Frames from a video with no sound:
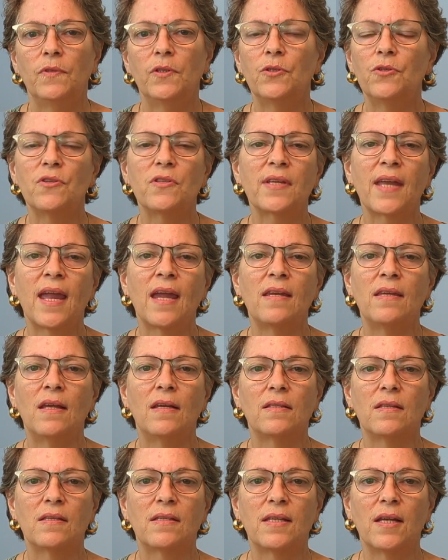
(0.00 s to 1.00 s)
Realtors can't
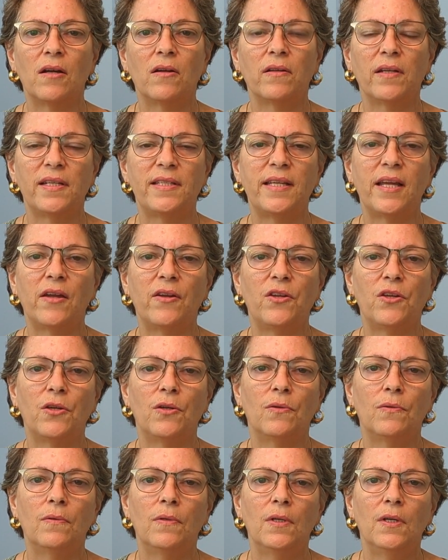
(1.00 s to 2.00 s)
necessarily tell
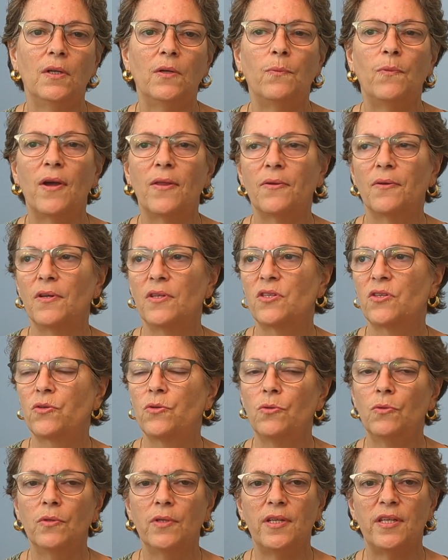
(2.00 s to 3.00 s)
you whether a
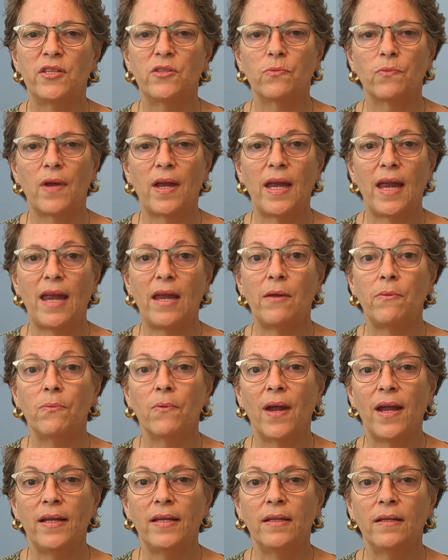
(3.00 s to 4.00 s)
school is
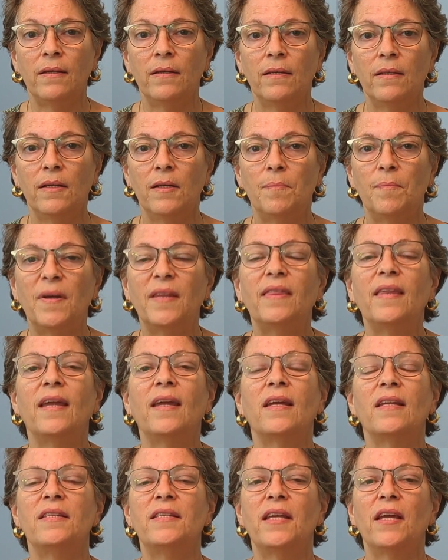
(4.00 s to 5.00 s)
A-rated, but
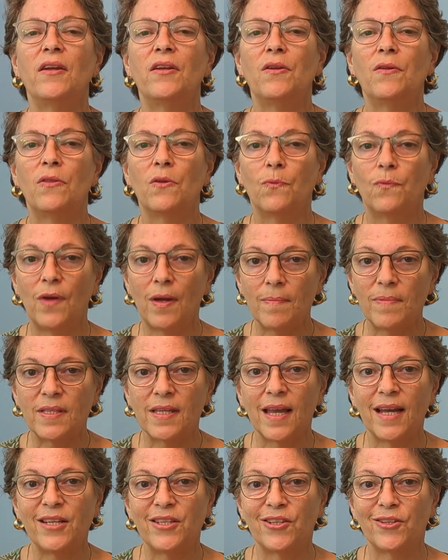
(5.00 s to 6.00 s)
they can tell you the
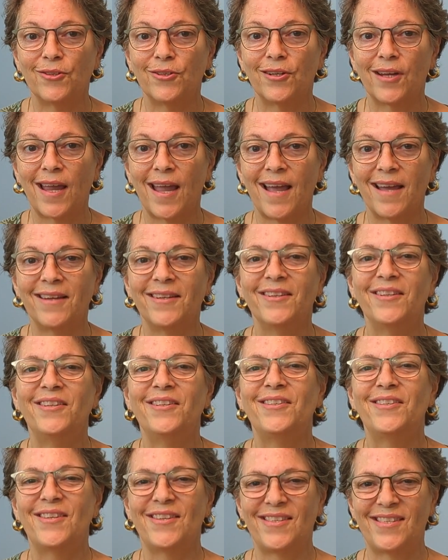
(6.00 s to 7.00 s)
website to look at
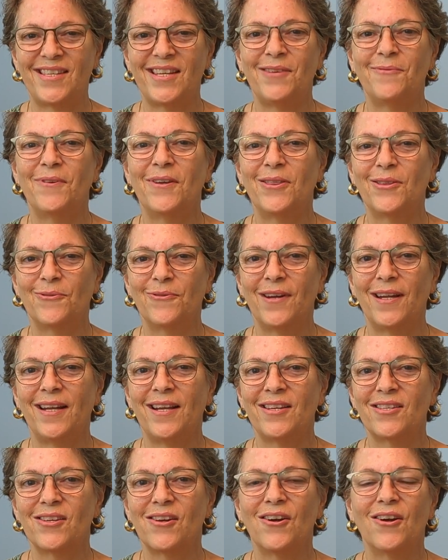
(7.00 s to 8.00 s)
to see what the
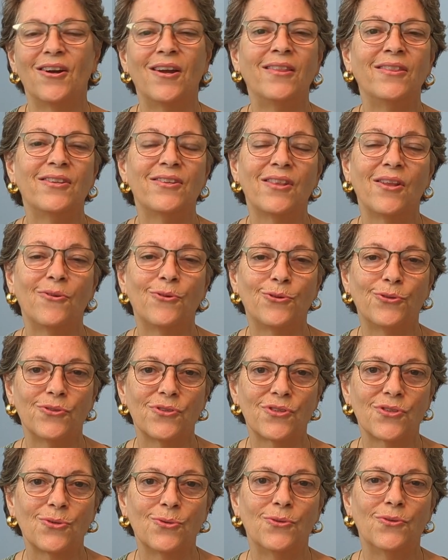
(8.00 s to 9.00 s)
ratings are on the
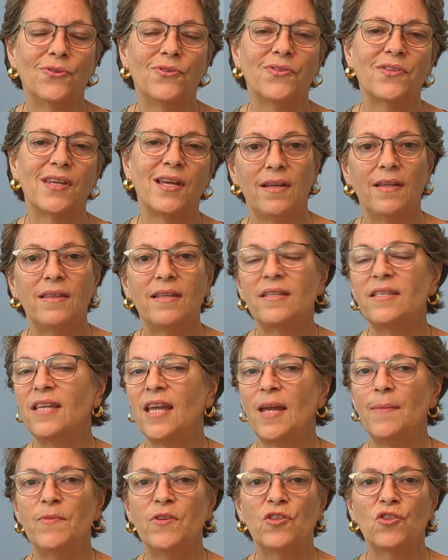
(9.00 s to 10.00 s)
local schools. The
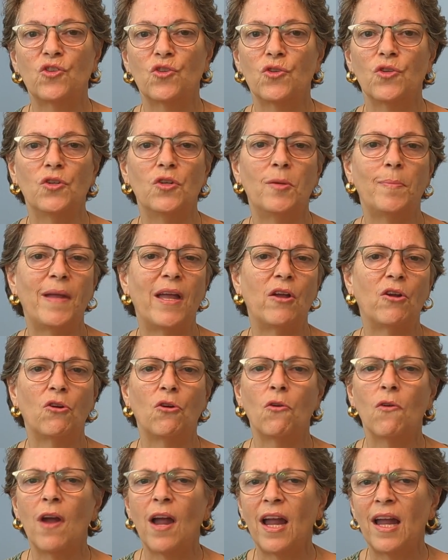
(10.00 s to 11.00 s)
same is true
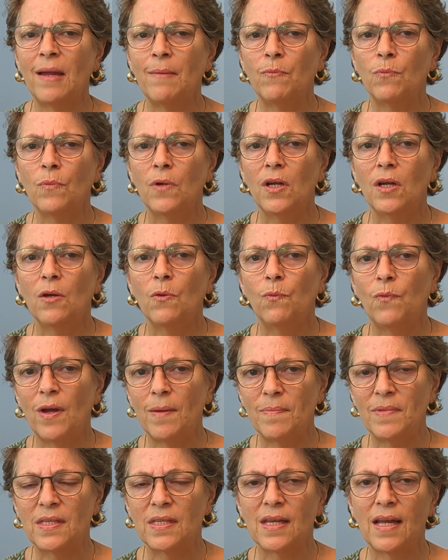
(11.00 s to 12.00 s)
about crime
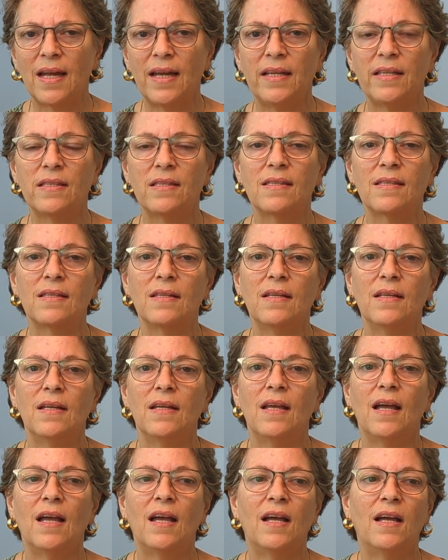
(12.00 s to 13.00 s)
websites,
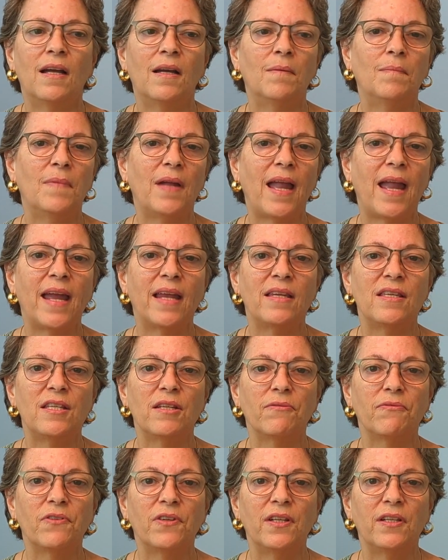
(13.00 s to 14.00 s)
and
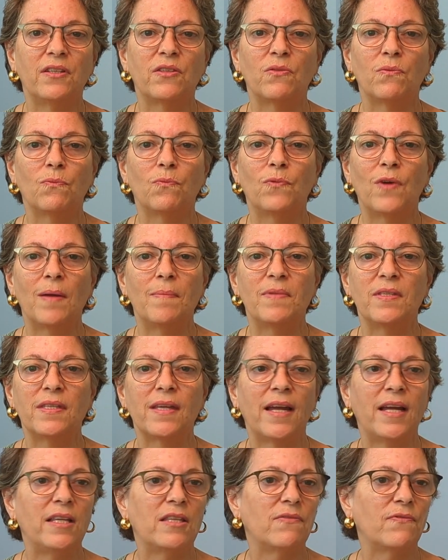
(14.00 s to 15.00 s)
different
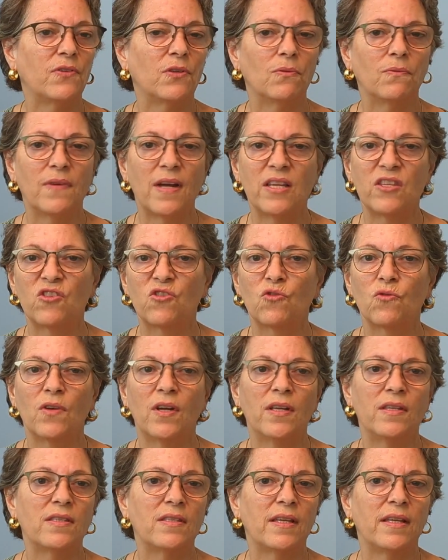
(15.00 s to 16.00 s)
websites for
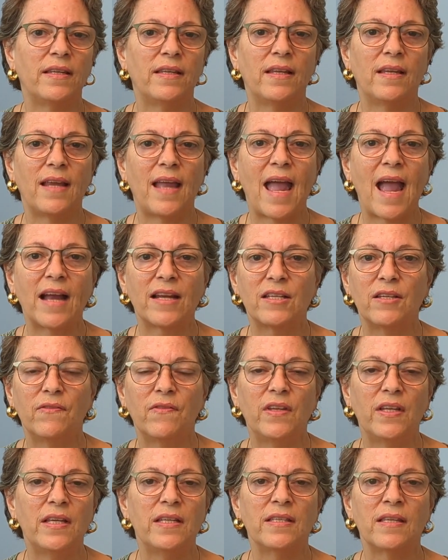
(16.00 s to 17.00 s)
restaurants and
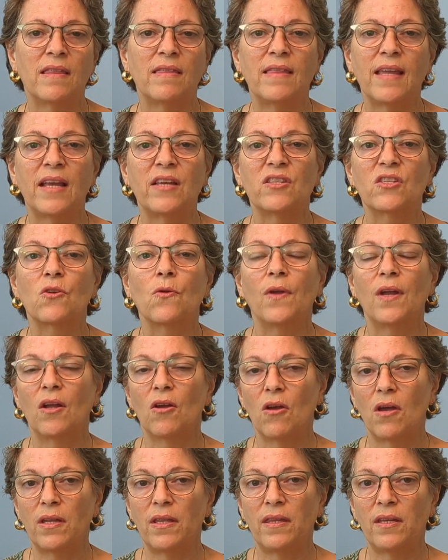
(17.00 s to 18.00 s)
activities and things
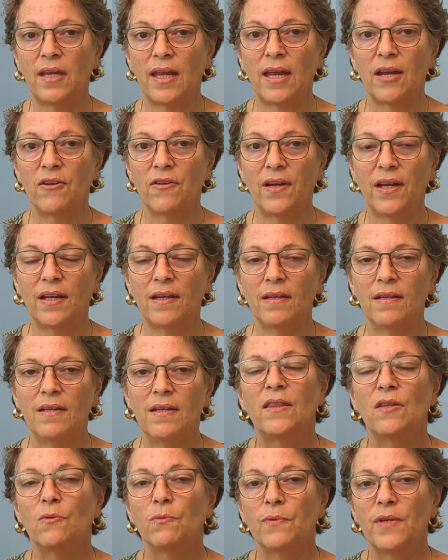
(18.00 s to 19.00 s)
going on in the area.
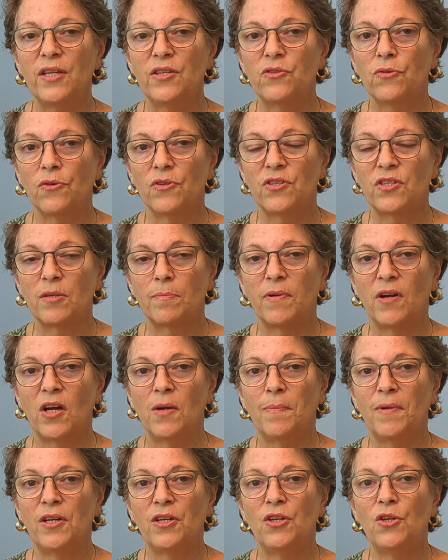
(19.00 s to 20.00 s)
In the resource
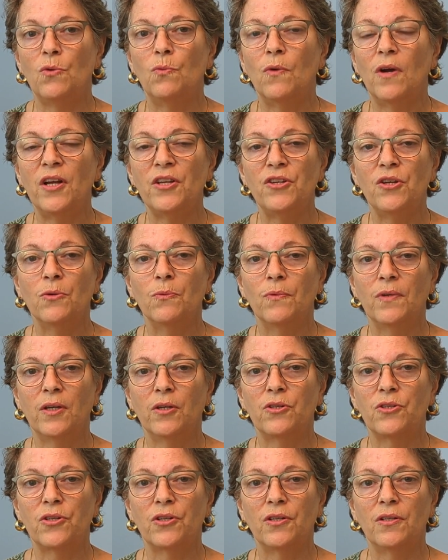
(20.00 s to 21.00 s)
department, you want your
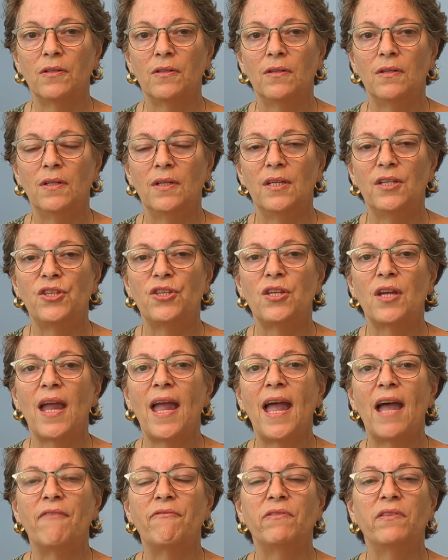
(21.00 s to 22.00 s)
realtor to
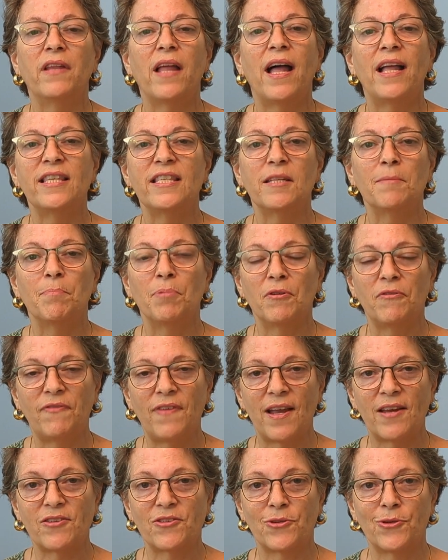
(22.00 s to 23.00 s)
have lots of
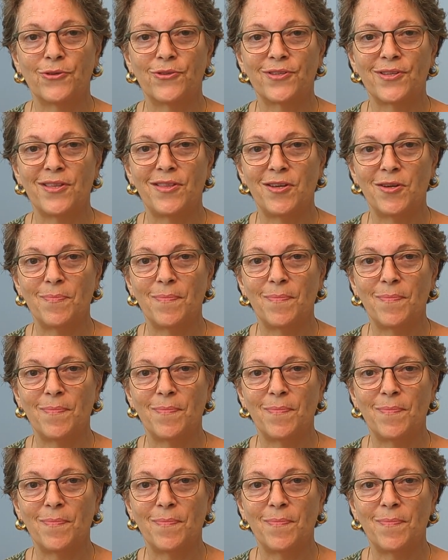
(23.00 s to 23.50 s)
professionals in